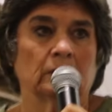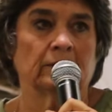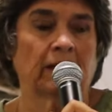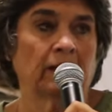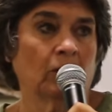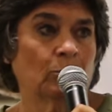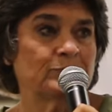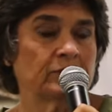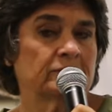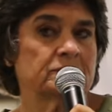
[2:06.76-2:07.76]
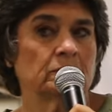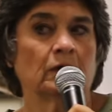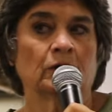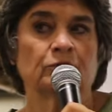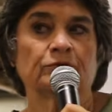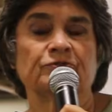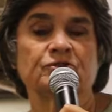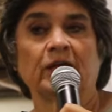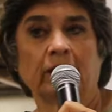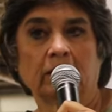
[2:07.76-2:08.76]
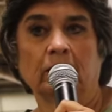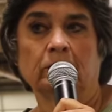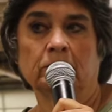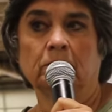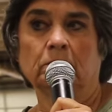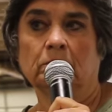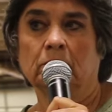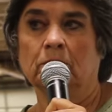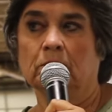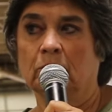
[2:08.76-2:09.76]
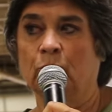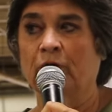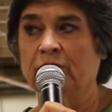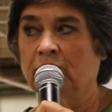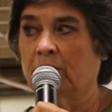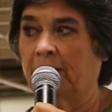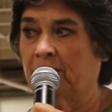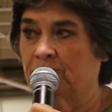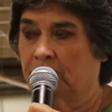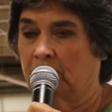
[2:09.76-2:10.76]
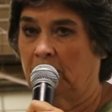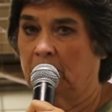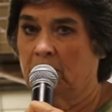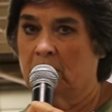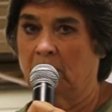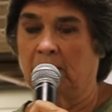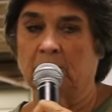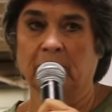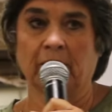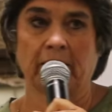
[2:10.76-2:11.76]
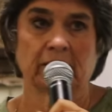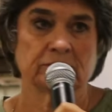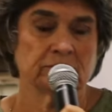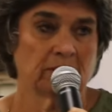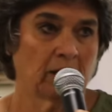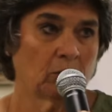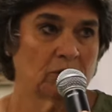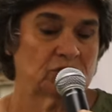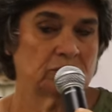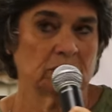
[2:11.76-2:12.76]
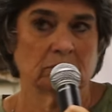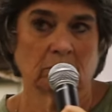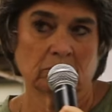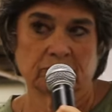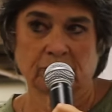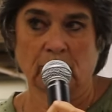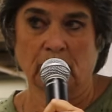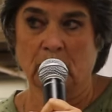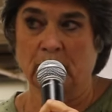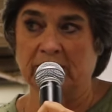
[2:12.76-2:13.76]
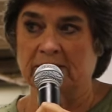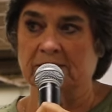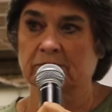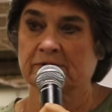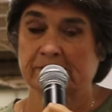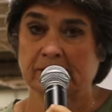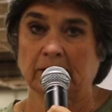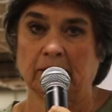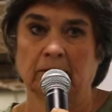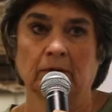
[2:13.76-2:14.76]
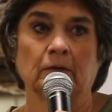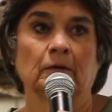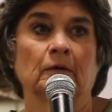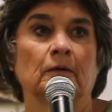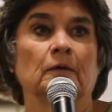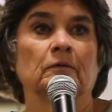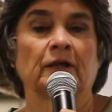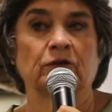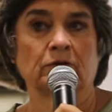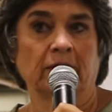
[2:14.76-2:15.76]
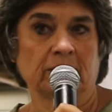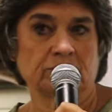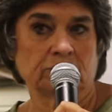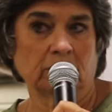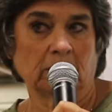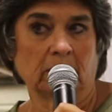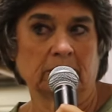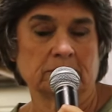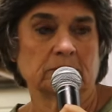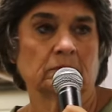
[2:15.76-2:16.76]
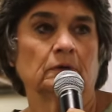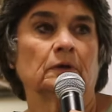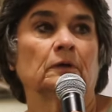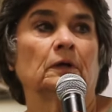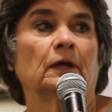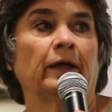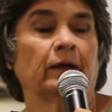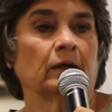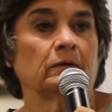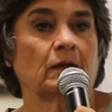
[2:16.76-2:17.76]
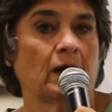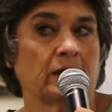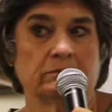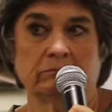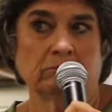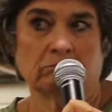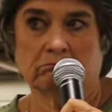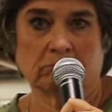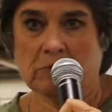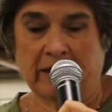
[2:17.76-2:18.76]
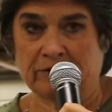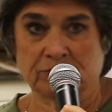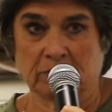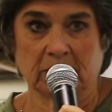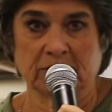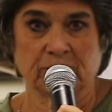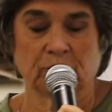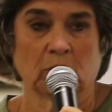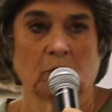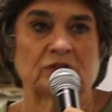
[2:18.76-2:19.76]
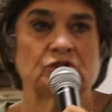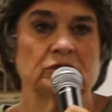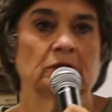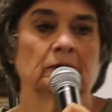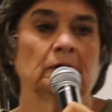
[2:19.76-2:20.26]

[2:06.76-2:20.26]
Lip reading: That helps us to understand what you're answering and apply it to that question. So we can see that you're answering it and not answering a different question.